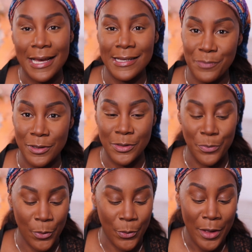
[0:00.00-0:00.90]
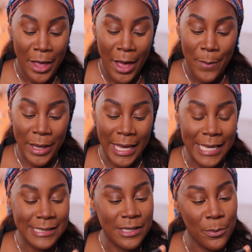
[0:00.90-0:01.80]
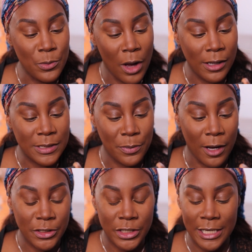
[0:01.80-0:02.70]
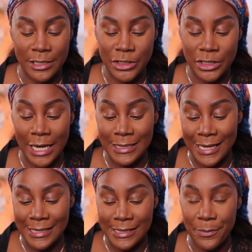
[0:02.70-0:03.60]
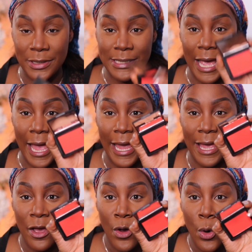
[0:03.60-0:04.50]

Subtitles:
as possible, but it is the NARS blush in the shade Exhibit A,